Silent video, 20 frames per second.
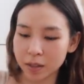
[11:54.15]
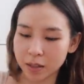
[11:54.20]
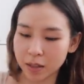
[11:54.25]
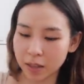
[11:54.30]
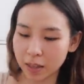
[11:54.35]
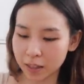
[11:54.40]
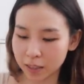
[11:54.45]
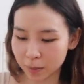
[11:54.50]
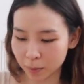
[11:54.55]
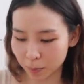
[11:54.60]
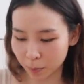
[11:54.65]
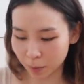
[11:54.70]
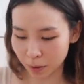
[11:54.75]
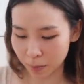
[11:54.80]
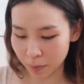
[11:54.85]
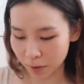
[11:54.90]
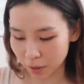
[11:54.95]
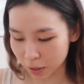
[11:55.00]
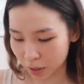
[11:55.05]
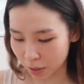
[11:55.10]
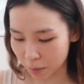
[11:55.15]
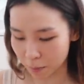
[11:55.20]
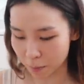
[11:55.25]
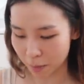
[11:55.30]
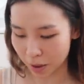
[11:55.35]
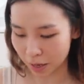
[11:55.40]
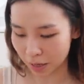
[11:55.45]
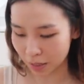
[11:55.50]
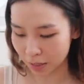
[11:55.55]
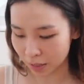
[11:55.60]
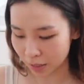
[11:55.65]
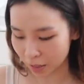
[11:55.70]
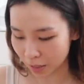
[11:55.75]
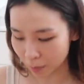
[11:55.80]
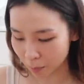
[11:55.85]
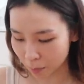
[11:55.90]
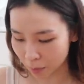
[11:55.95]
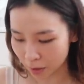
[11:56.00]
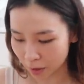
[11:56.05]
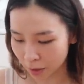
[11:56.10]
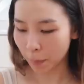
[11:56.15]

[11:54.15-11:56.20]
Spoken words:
So that's pretty much the main zip.